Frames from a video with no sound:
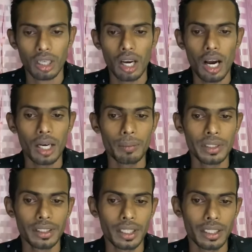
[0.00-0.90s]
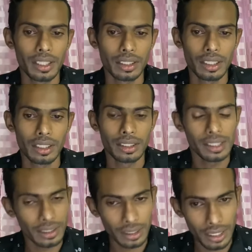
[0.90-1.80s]
I'll be taking
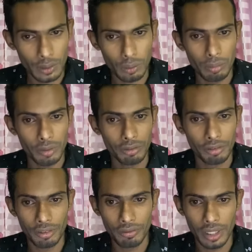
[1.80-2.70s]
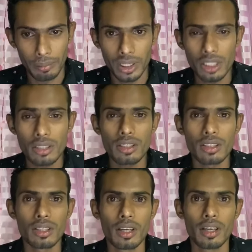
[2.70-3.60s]
this class will be for 15 minutes
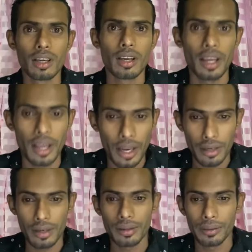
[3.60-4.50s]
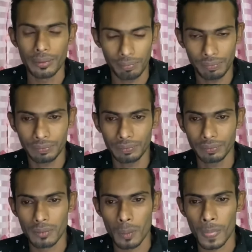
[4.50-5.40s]
and
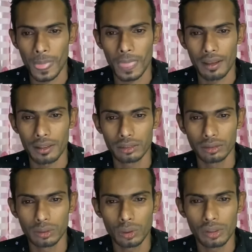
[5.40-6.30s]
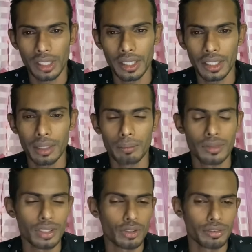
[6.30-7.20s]
not taking
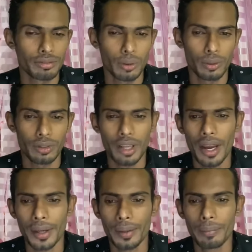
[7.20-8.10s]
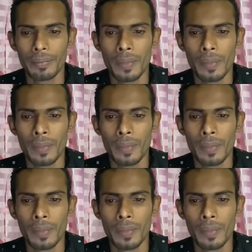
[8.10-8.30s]
much of your time.